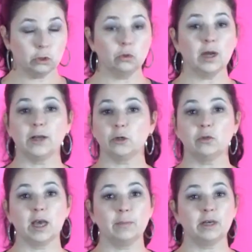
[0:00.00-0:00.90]
Do not do
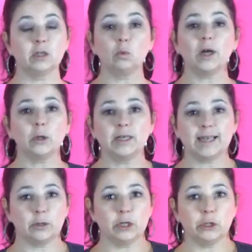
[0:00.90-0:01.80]
that, because what good is
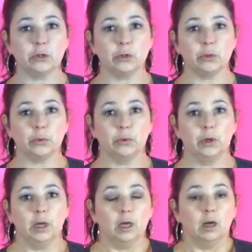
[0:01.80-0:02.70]
that going to do you?
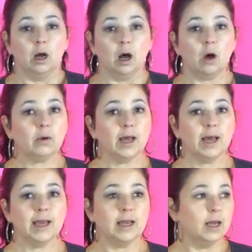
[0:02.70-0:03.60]

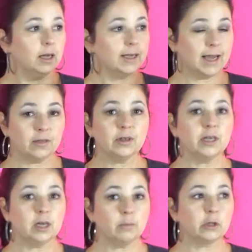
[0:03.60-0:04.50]
Okay, yeah, the
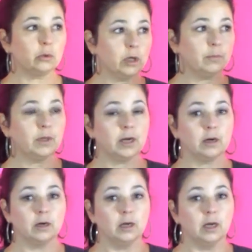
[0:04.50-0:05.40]
numbers are up
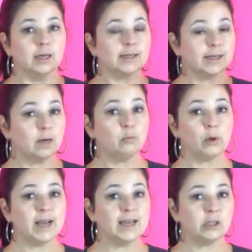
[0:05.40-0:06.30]
there. Some
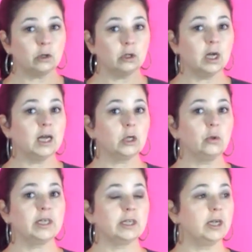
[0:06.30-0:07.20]
brands are not
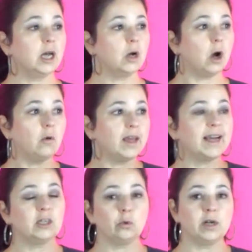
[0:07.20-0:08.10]
going to know, they
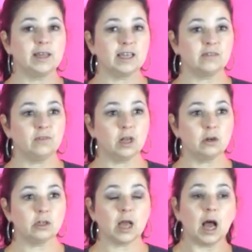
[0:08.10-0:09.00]
got 20,000
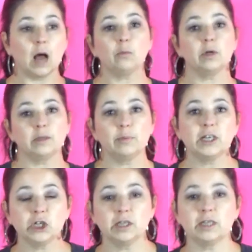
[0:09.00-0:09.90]
followers, I want to
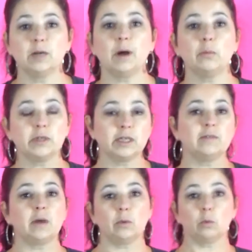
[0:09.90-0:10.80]
pitch to them, I want to see if
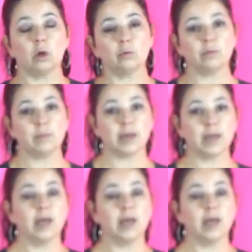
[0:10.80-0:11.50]
they want to work with me.